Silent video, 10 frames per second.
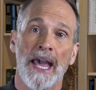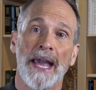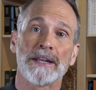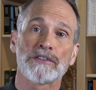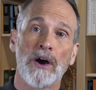
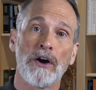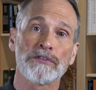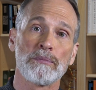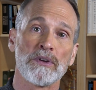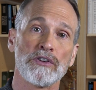And it's
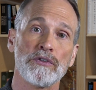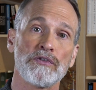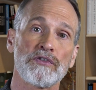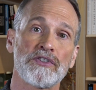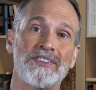also being
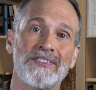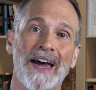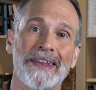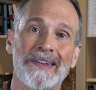used to design